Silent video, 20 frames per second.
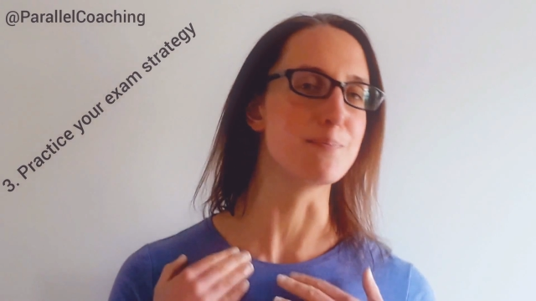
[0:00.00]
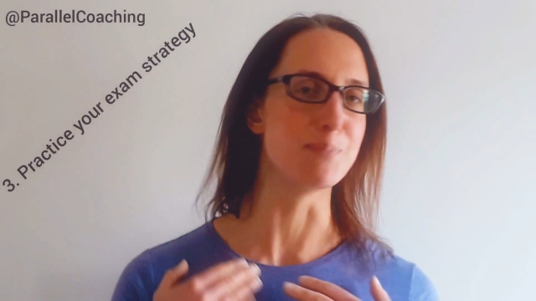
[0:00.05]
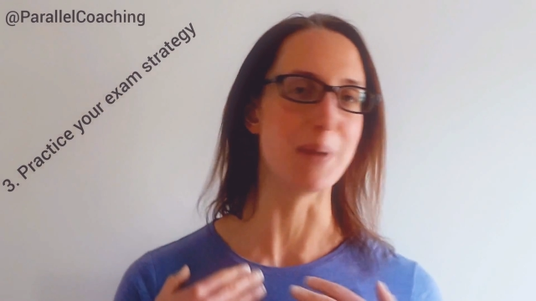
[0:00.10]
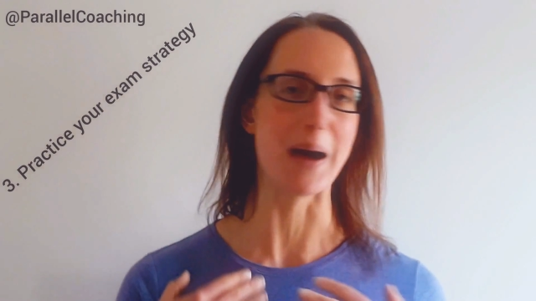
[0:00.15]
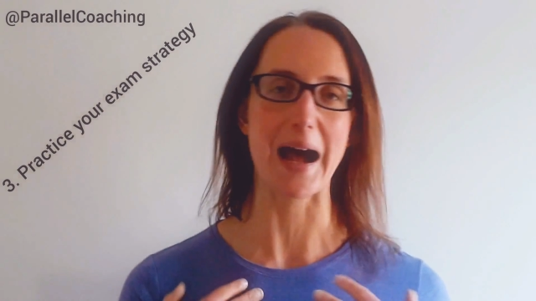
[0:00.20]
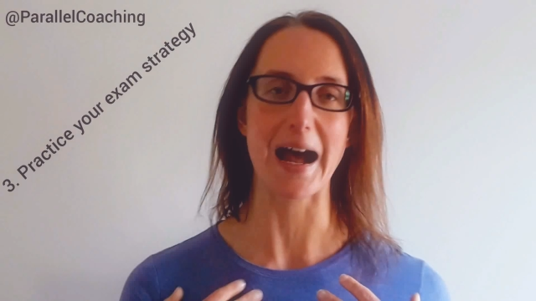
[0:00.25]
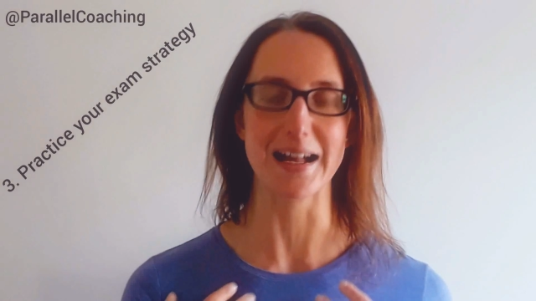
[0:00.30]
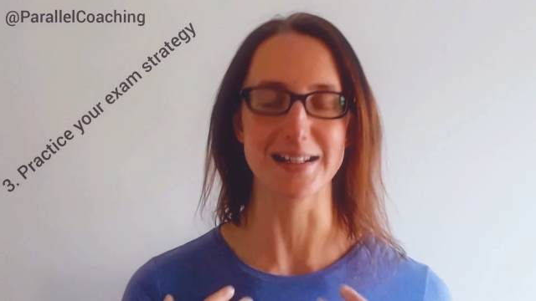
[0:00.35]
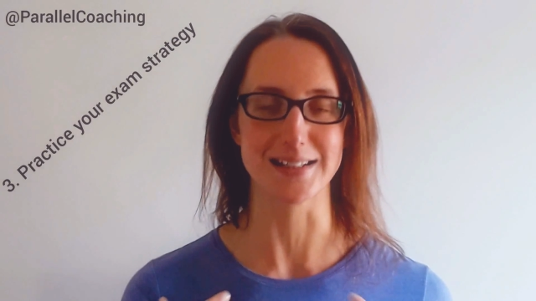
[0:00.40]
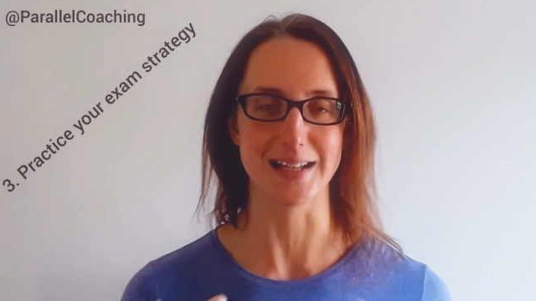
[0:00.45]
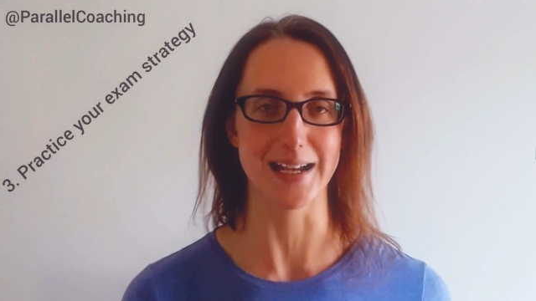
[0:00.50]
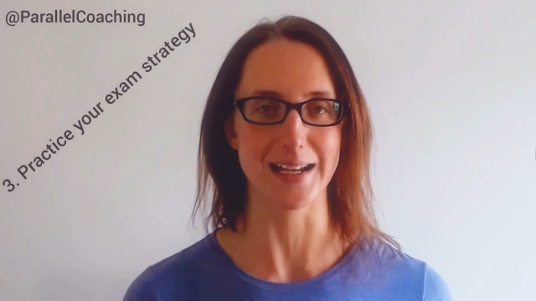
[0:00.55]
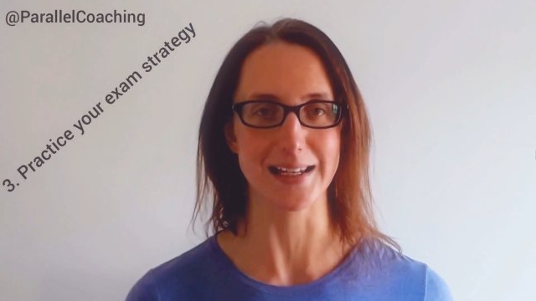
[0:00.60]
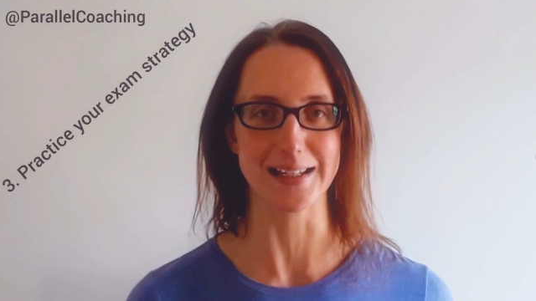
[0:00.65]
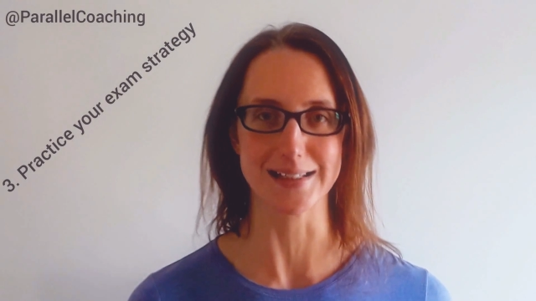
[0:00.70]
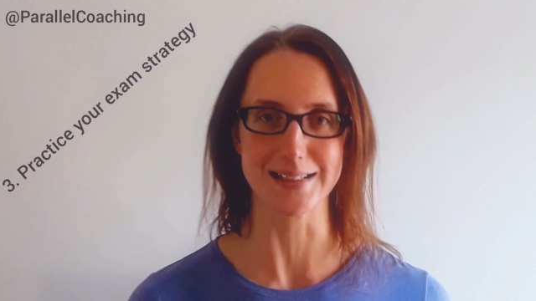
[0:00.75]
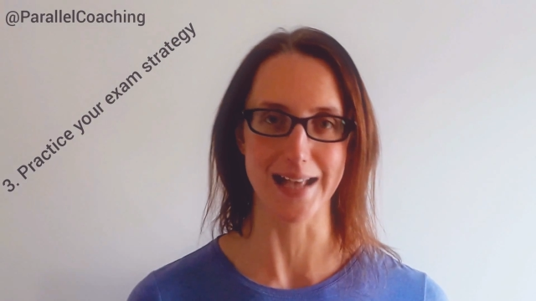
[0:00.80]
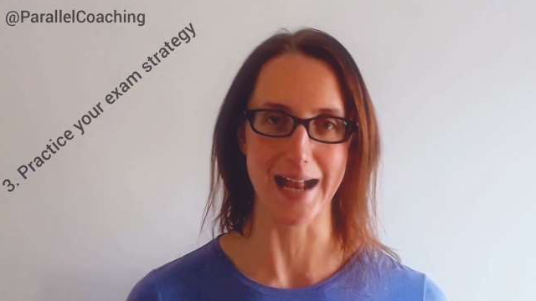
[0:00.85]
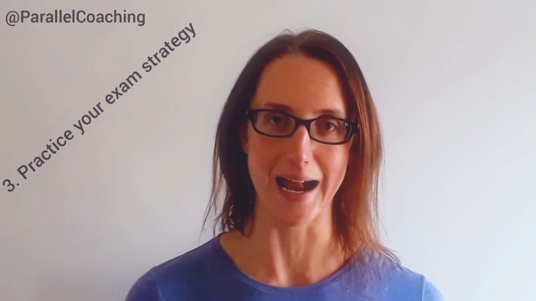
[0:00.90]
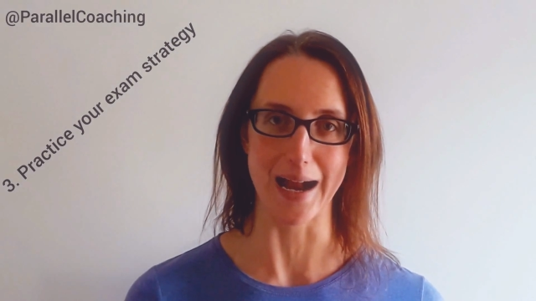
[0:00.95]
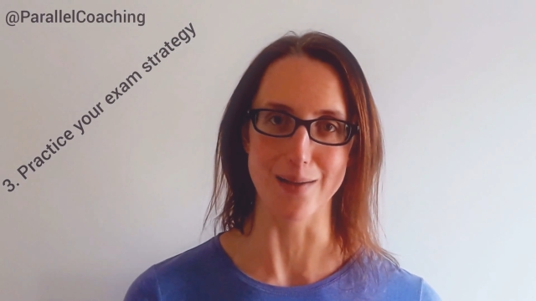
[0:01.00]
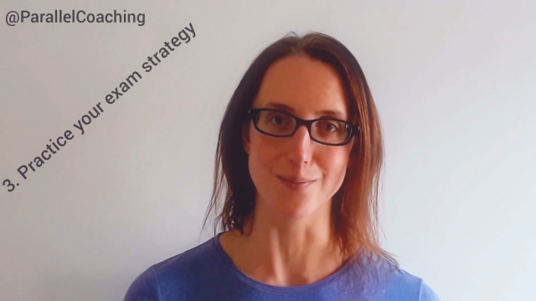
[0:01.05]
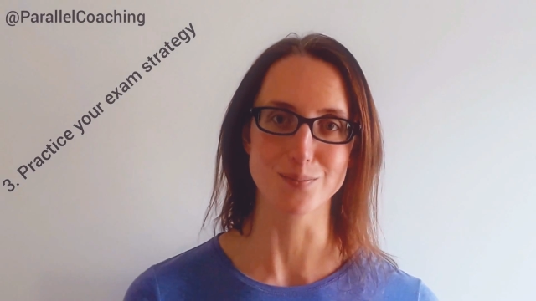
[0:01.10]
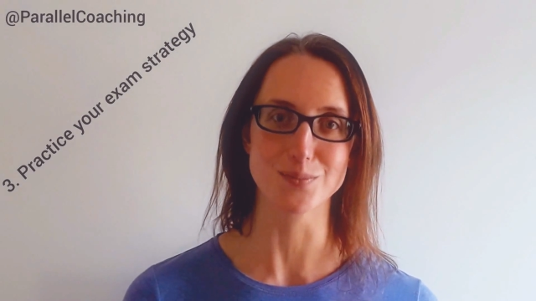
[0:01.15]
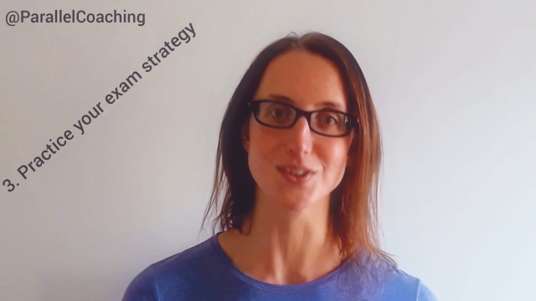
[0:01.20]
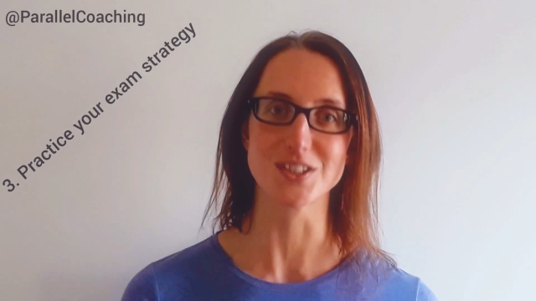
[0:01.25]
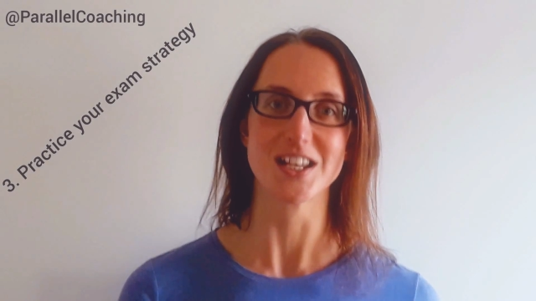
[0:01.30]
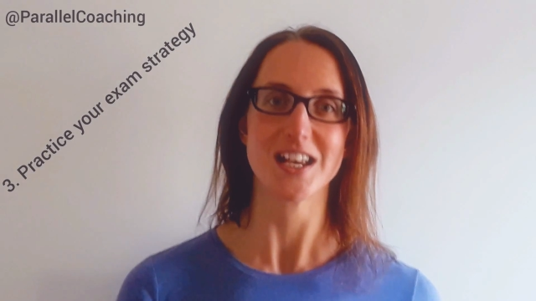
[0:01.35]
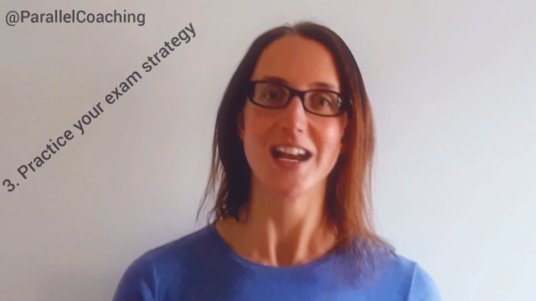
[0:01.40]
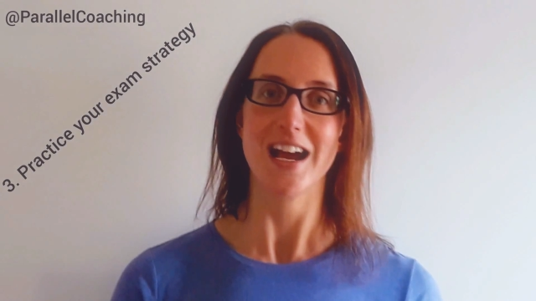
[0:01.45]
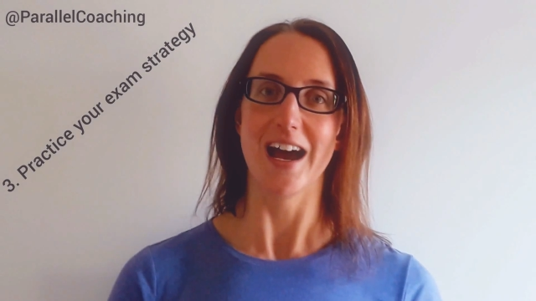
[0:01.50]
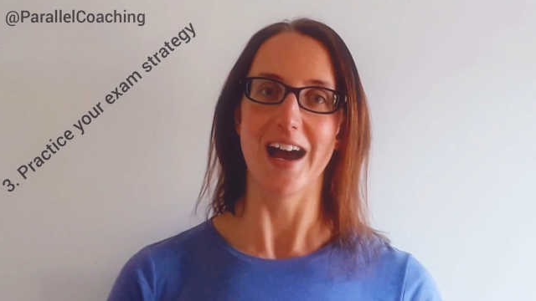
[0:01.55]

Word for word: bad at exams